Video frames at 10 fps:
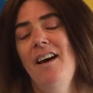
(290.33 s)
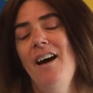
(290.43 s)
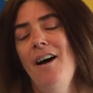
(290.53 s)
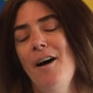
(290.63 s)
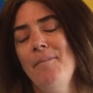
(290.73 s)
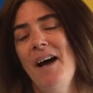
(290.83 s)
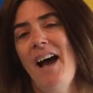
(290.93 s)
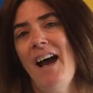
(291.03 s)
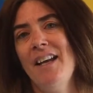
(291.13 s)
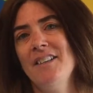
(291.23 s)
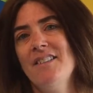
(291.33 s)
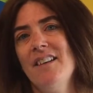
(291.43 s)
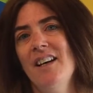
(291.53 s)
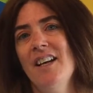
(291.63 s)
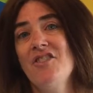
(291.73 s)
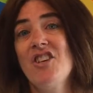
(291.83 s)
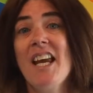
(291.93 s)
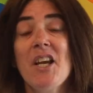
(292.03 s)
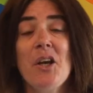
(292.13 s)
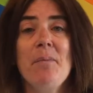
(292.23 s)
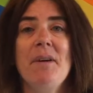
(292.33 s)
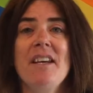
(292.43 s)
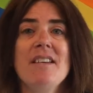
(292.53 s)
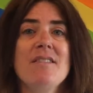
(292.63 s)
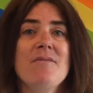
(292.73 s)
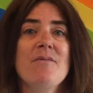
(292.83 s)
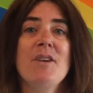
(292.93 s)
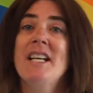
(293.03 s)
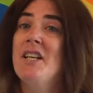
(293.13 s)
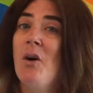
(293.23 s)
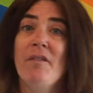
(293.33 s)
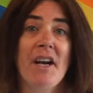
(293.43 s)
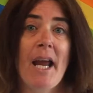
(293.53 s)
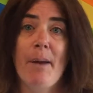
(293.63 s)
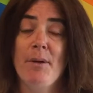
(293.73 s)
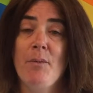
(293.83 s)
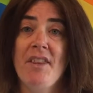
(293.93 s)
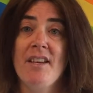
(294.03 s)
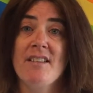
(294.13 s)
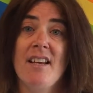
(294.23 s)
And Jacob is really not very happy with this,